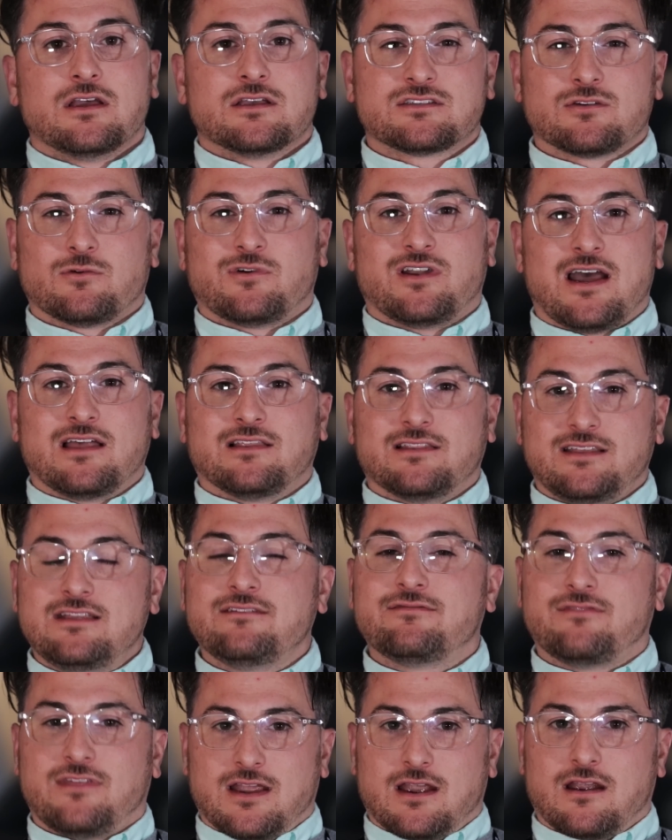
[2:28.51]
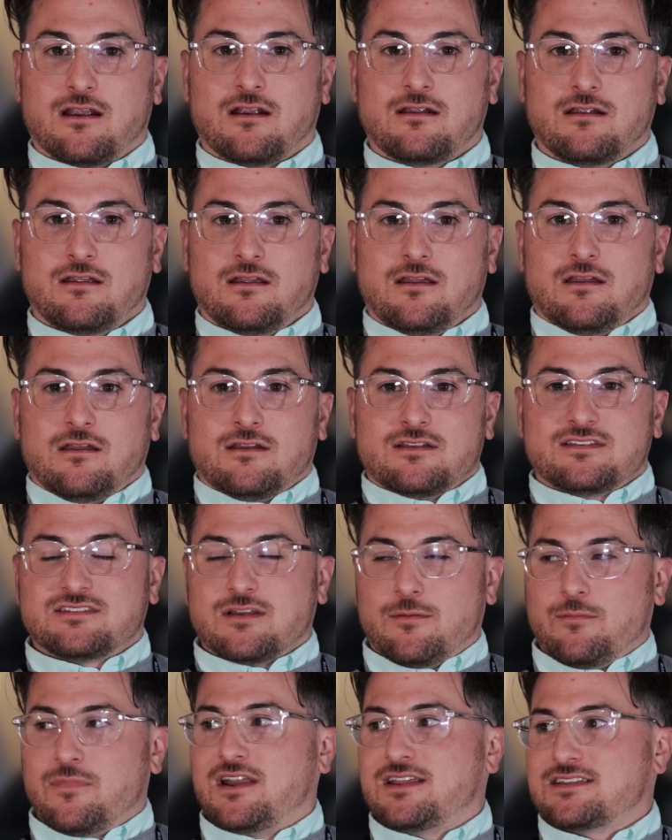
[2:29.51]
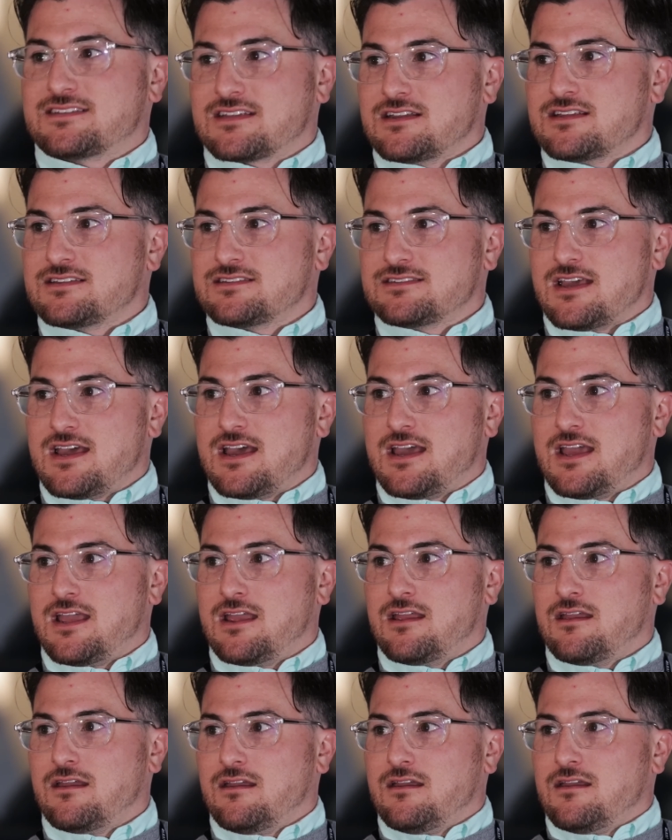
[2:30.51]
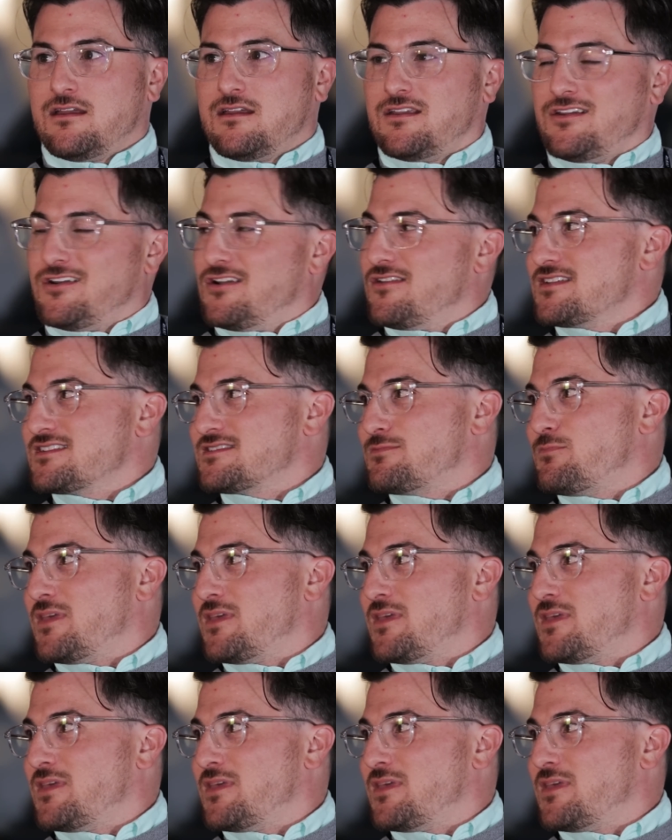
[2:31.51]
So when I leave there, somebody's going to say, you know, this